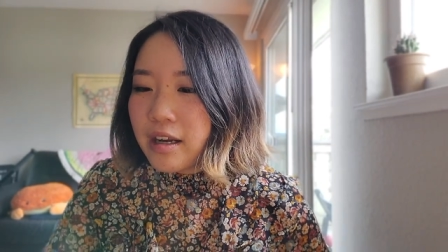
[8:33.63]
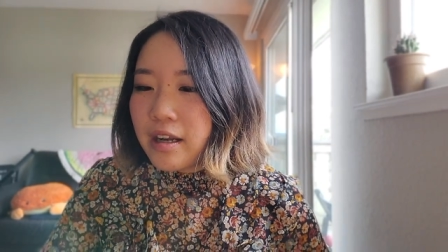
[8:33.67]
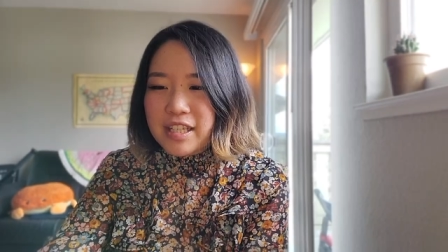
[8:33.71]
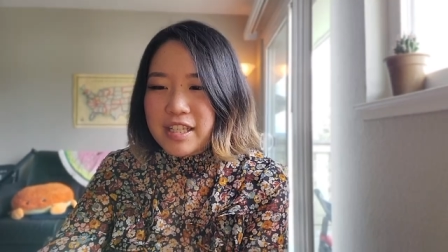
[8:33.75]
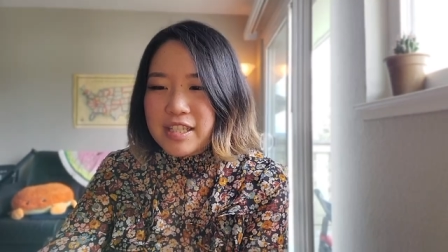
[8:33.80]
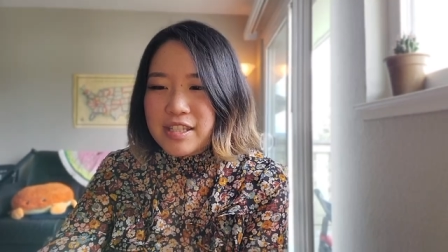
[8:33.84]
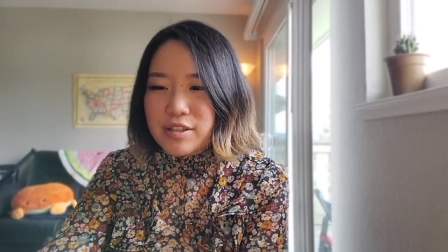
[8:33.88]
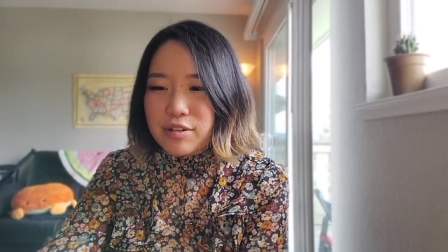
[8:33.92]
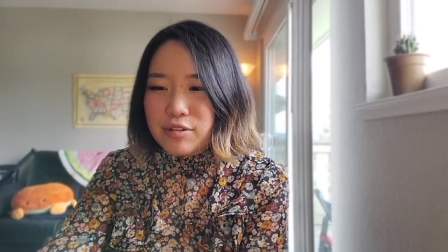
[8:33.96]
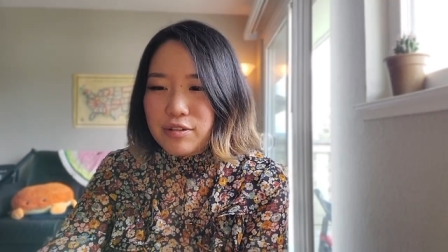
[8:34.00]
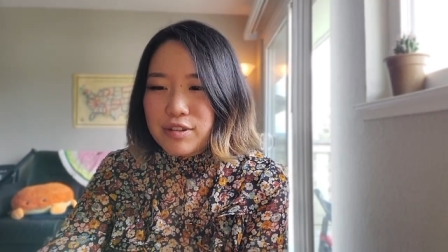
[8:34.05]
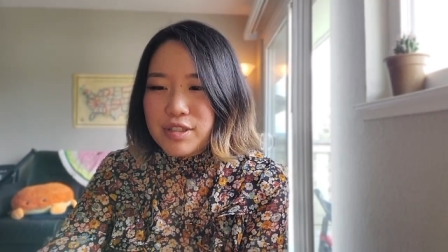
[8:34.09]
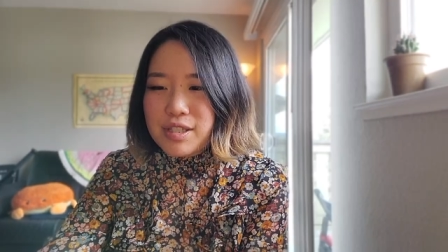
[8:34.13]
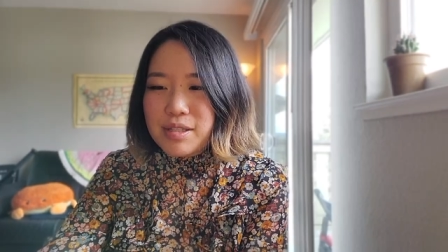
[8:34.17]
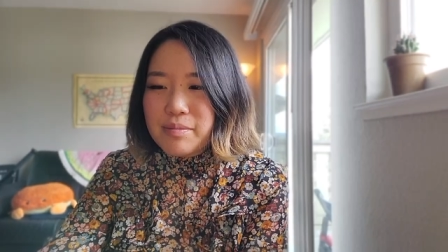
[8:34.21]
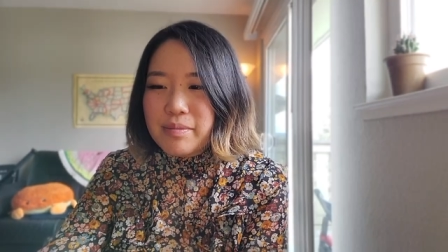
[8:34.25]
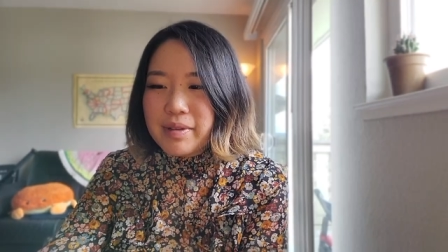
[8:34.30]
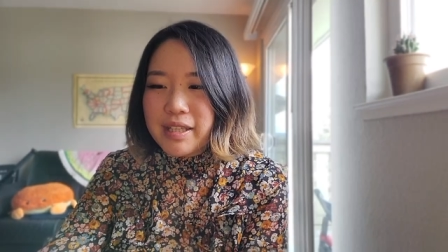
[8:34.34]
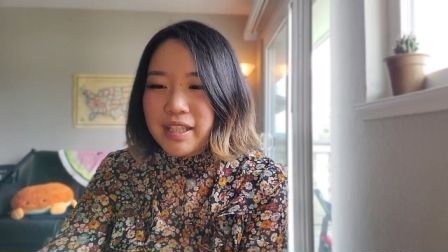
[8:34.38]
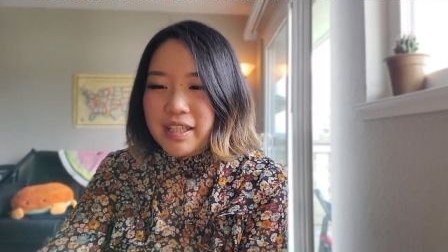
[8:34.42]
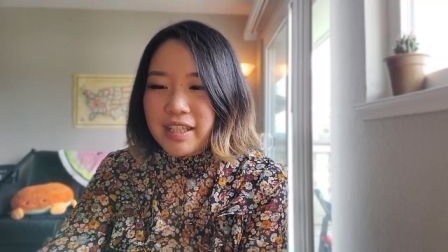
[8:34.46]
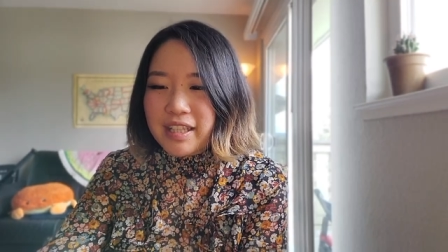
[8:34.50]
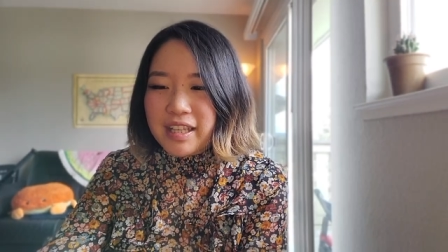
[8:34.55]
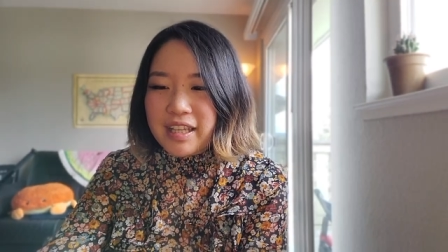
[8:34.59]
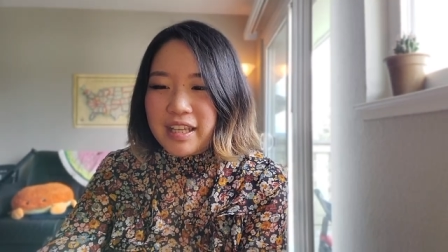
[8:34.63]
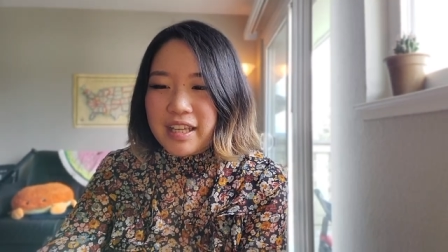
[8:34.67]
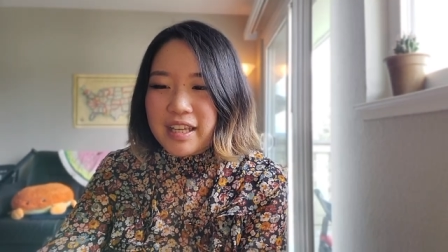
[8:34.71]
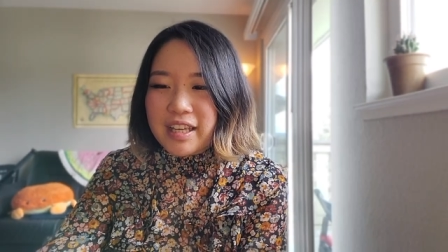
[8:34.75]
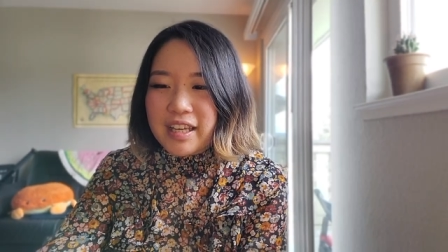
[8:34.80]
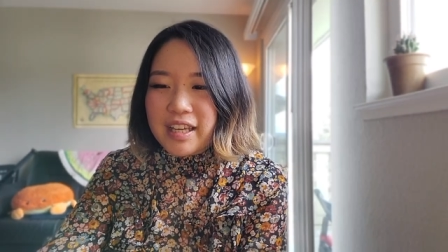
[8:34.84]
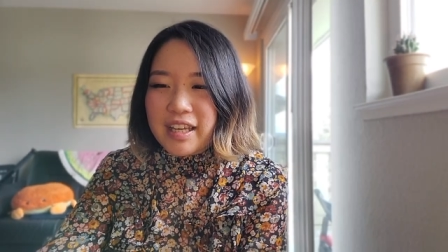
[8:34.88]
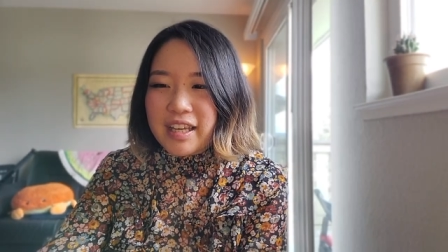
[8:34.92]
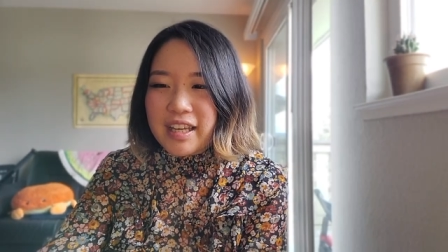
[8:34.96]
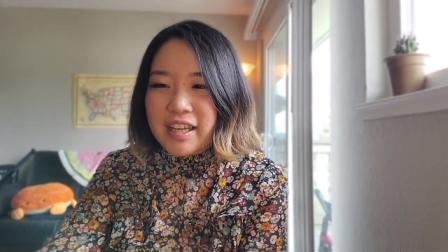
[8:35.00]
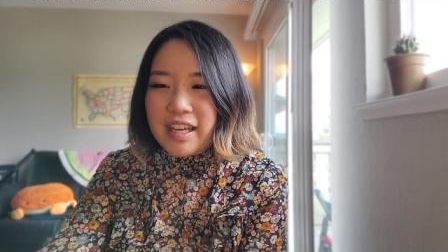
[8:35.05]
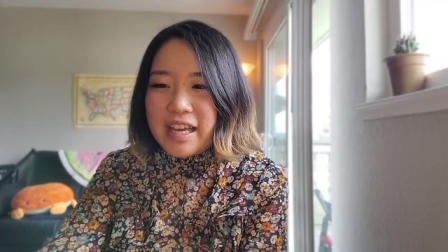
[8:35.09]
It's ultimately
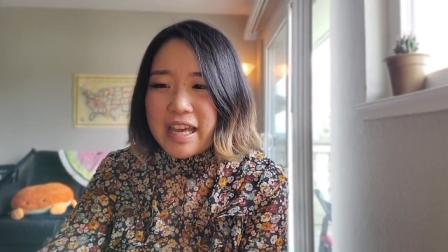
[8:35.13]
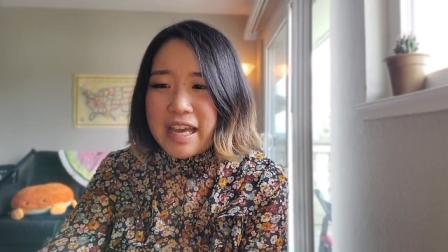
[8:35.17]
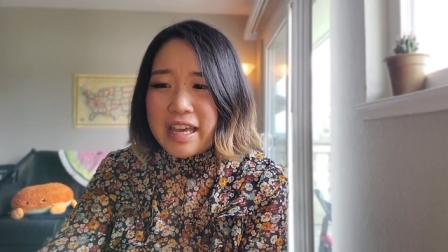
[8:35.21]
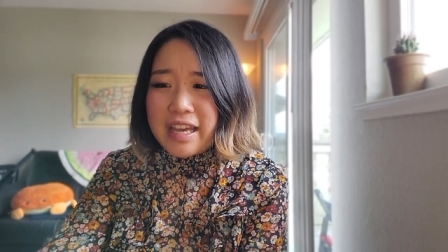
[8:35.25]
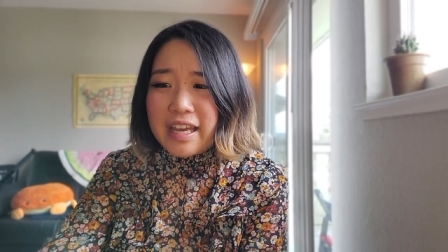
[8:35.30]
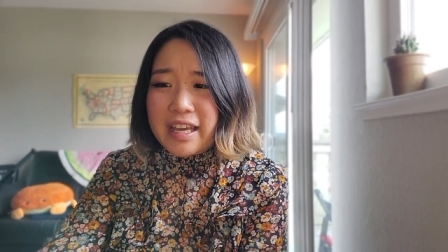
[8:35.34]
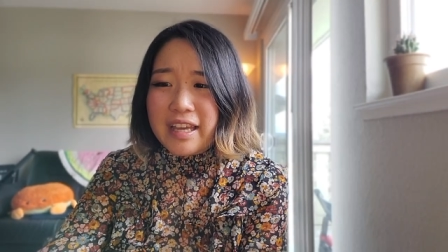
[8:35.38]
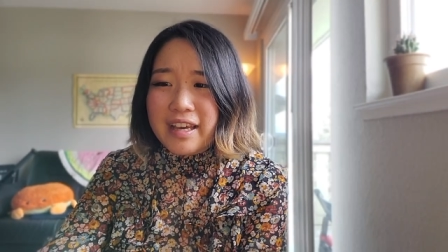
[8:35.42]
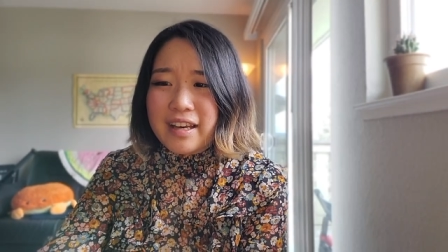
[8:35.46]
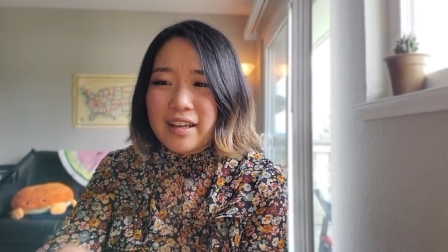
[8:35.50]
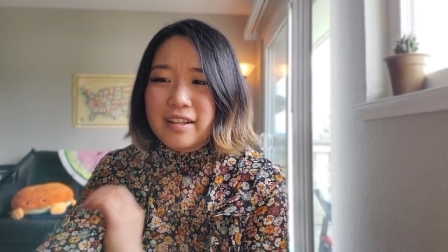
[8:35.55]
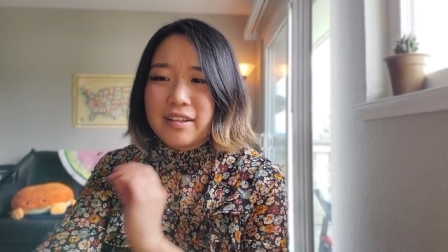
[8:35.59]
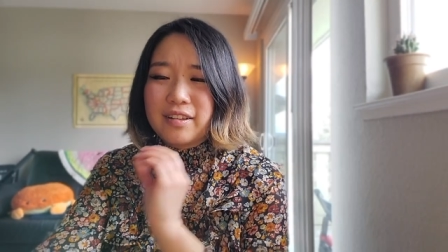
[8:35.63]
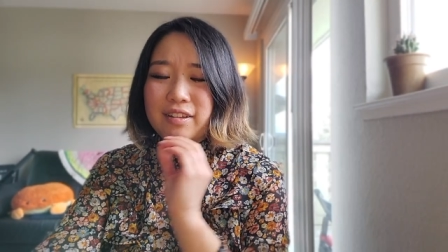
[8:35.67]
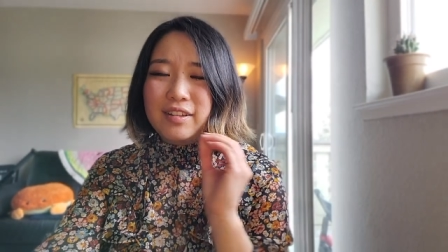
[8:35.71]
a